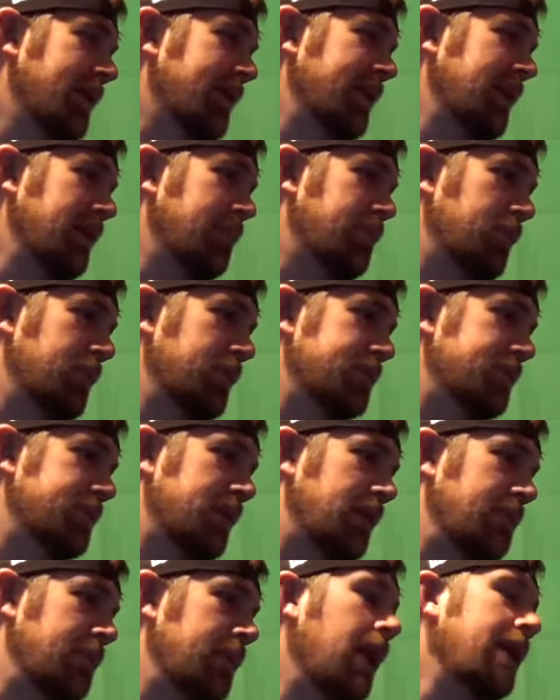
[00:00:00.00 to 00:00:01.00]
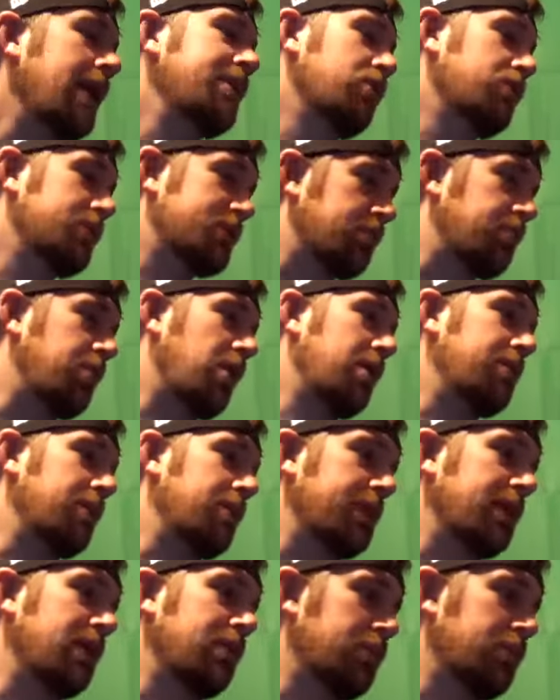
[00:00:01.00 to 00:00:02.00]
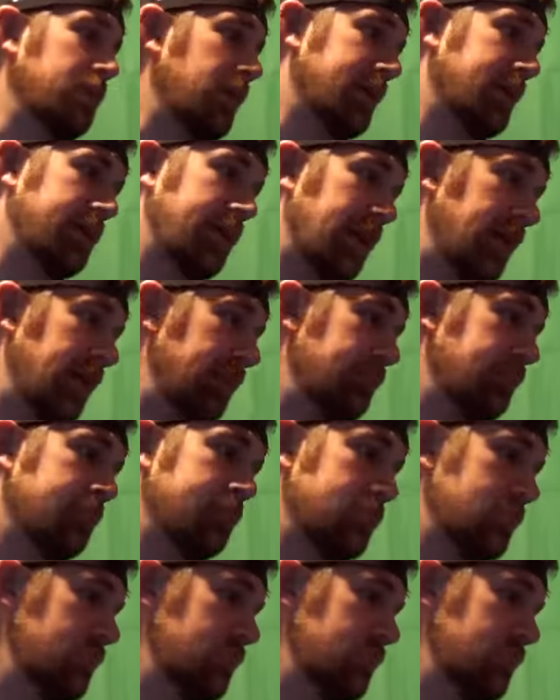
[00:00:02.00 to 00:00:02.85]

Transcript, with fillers: of camper yeah. is it? I mean, I know it's a pop-up camper, but like name?